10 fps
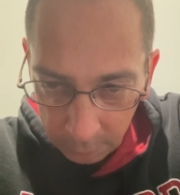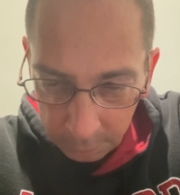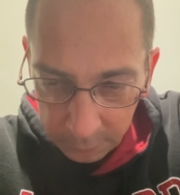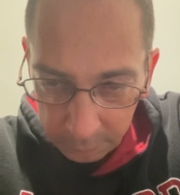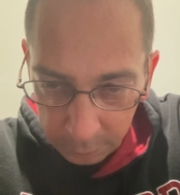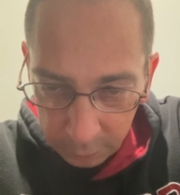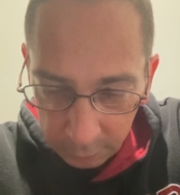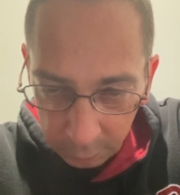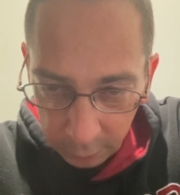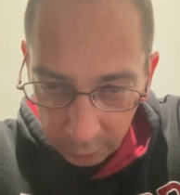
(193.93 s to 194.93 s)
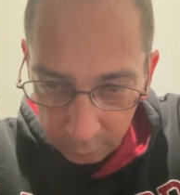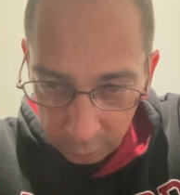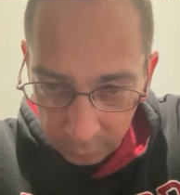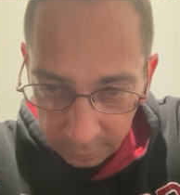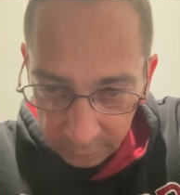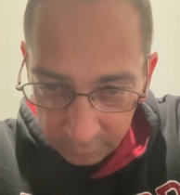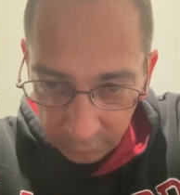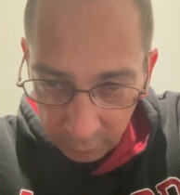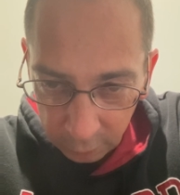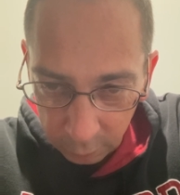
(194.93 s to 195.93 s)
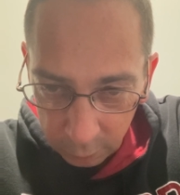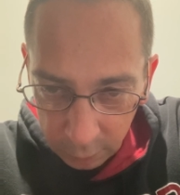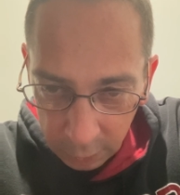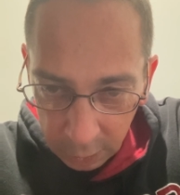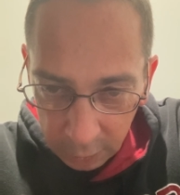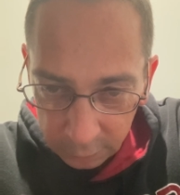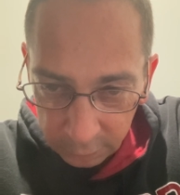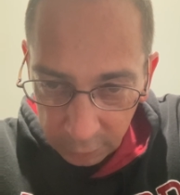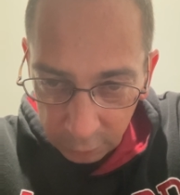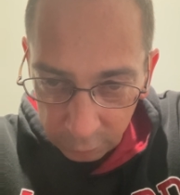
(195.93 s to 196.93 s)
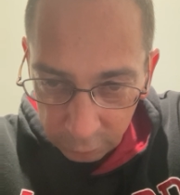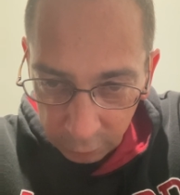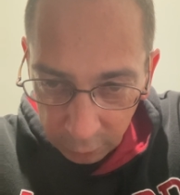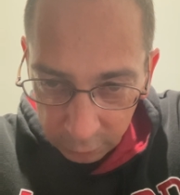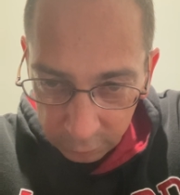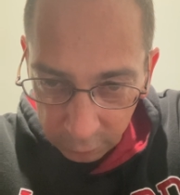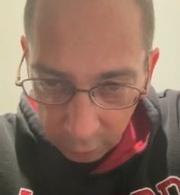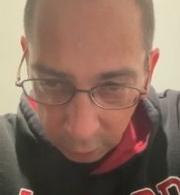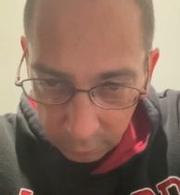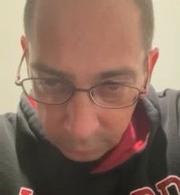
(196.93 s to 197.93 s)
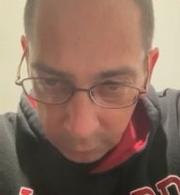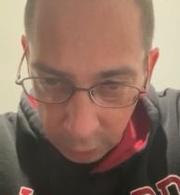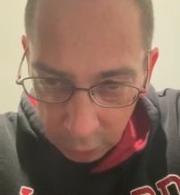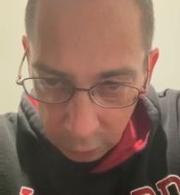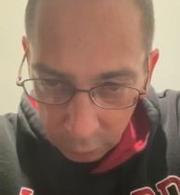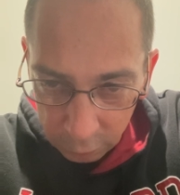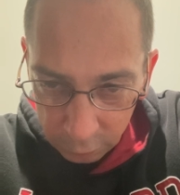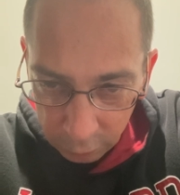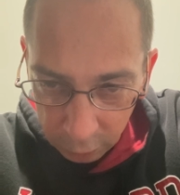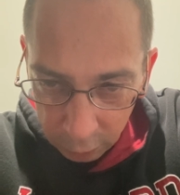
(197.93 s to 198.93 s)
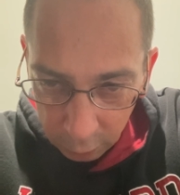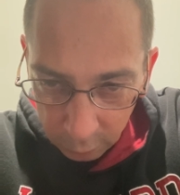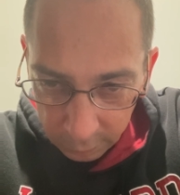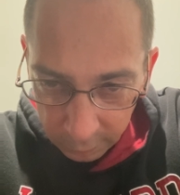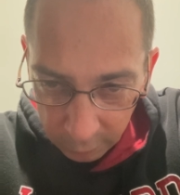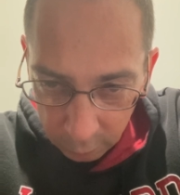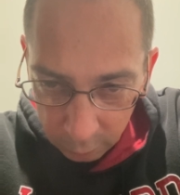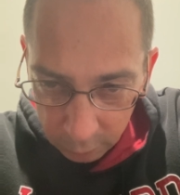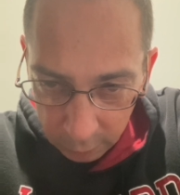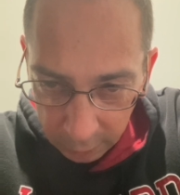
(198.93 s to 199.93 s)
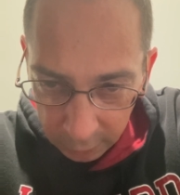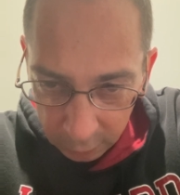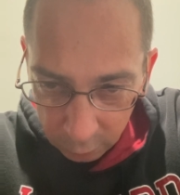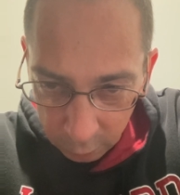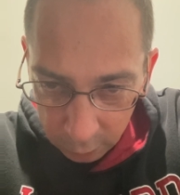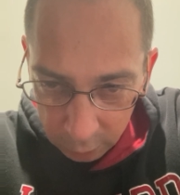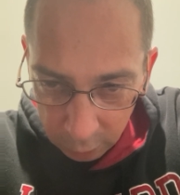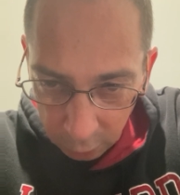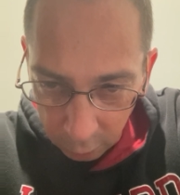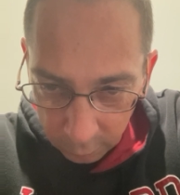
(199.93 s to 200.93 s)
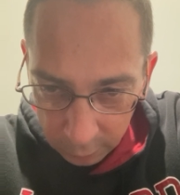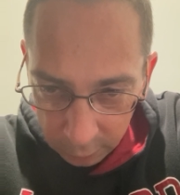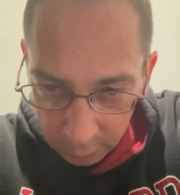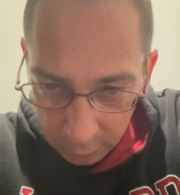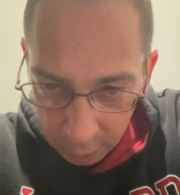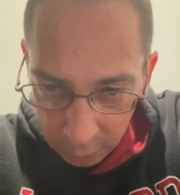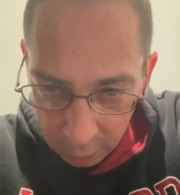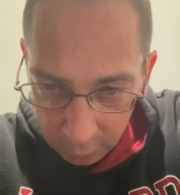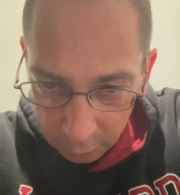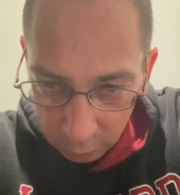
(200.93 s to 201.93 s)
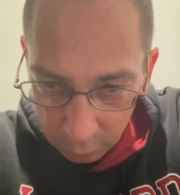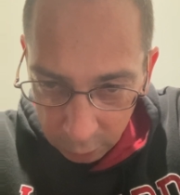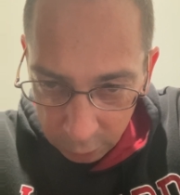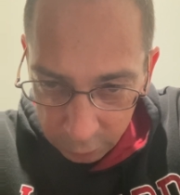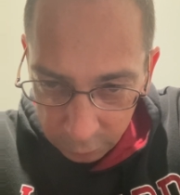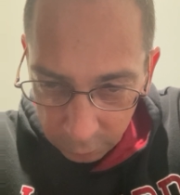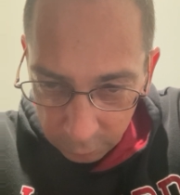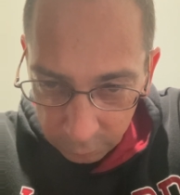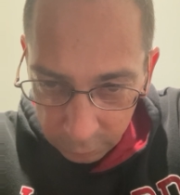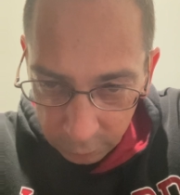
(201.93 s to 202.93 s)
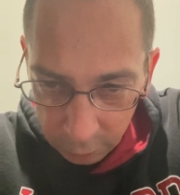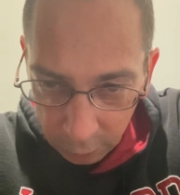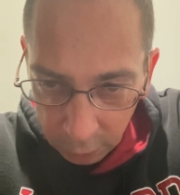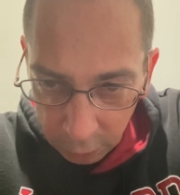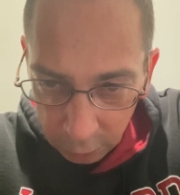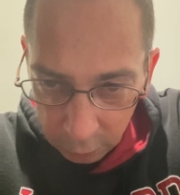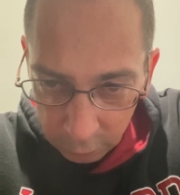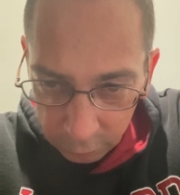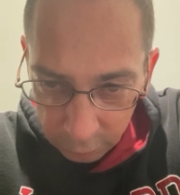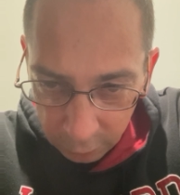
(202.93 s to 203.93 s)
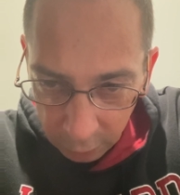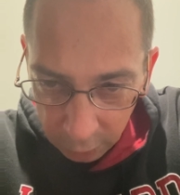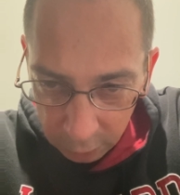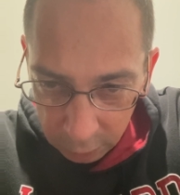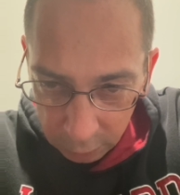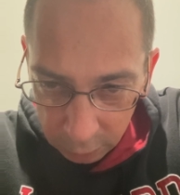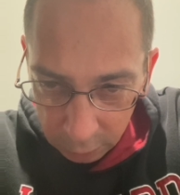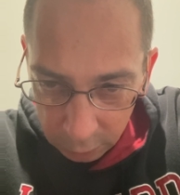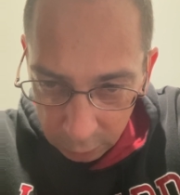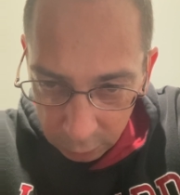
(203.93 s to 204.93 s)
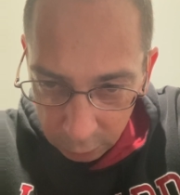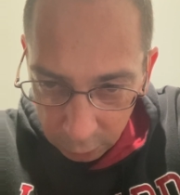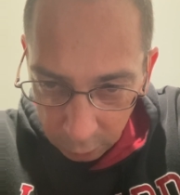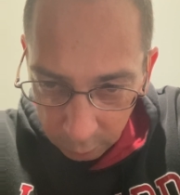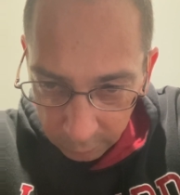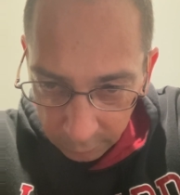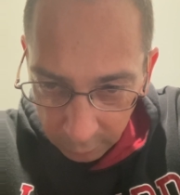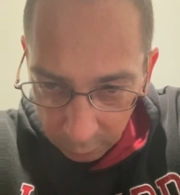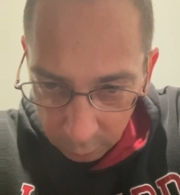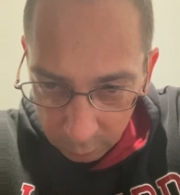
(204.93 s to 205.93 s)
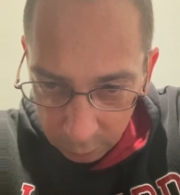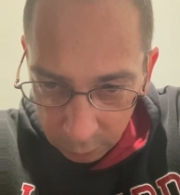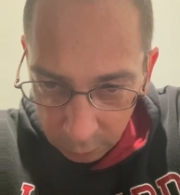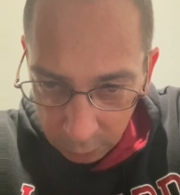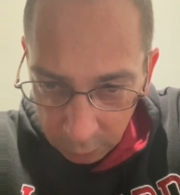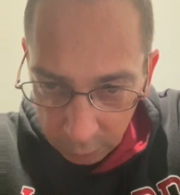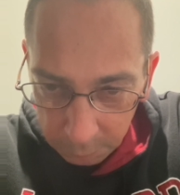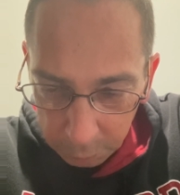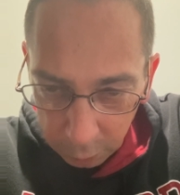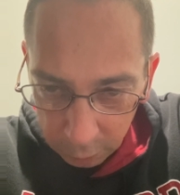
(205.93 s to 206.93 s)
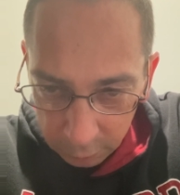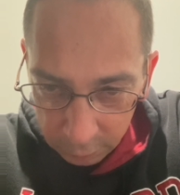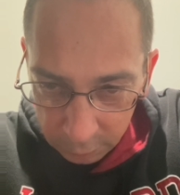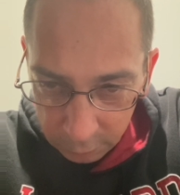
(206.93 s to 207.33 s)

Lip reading: People come around you and that's how. Say you should not starve. You should not go without adequate clothing, including shoes. You should not go without books,